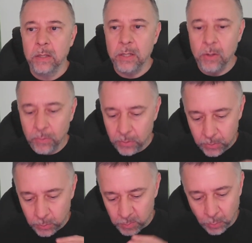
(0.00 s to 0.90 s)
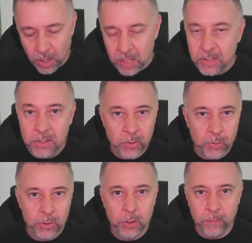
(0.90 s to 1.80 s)
those bronzes and
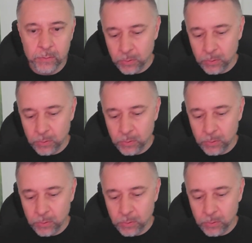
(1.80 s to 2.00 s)
those silvers,